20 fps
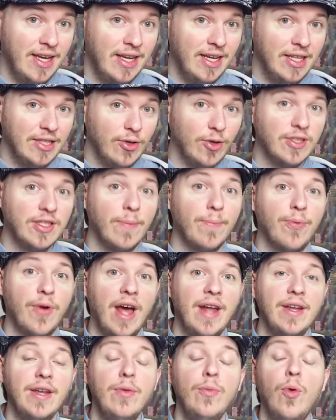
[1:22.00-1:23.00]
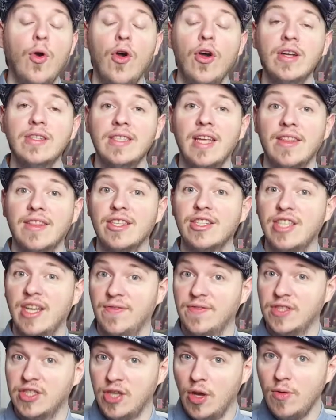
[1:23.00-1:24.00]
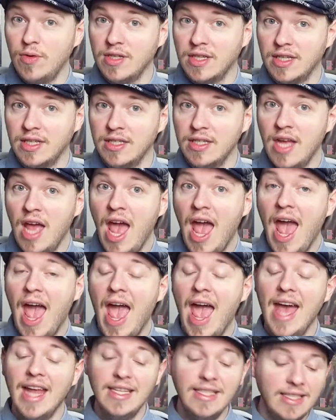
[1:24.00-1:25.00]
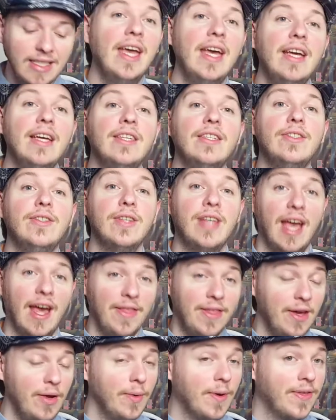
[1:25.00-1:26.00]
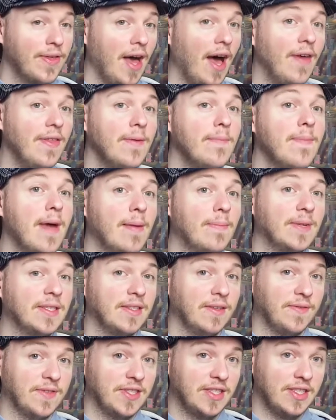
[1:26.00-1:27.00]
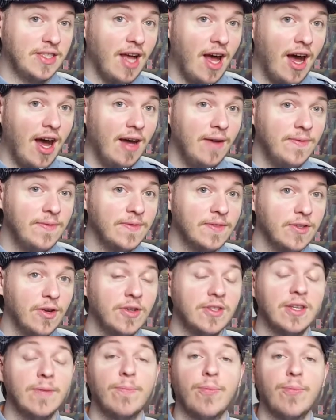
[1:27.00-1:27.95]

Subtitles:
Dr. Brennan works at the Jeffersonian and, together with other members of the staff, Dr.